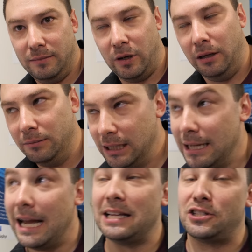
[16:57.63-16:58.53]
Well,
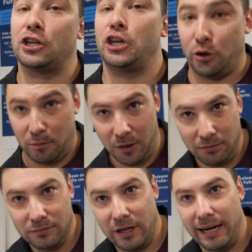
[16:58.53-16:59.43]
it's securable,
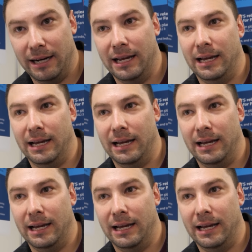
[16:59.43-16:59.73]
right?